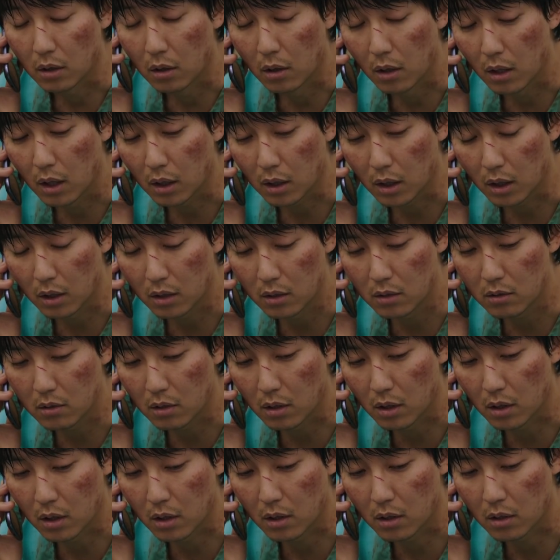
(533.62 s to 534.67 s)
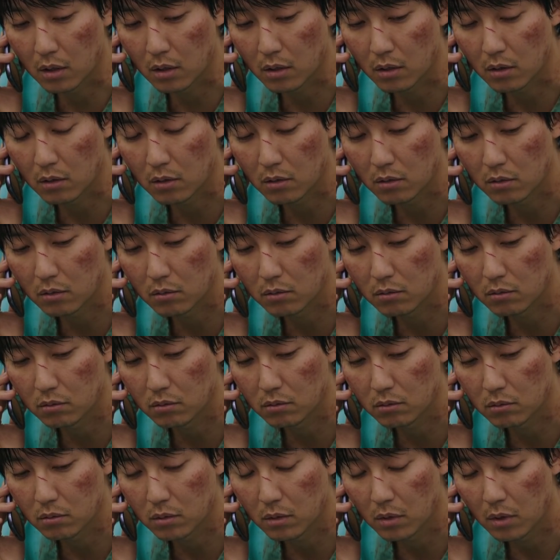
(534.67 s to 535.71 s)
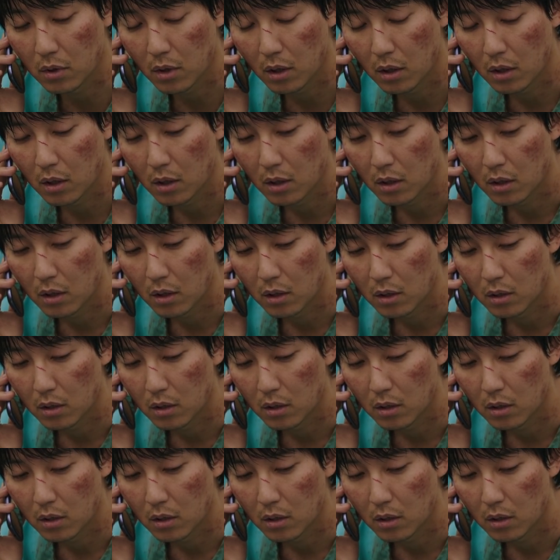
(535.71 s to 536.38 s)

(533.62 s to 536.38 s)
Jae-Hyeok calls Yeon to tell her about their plan.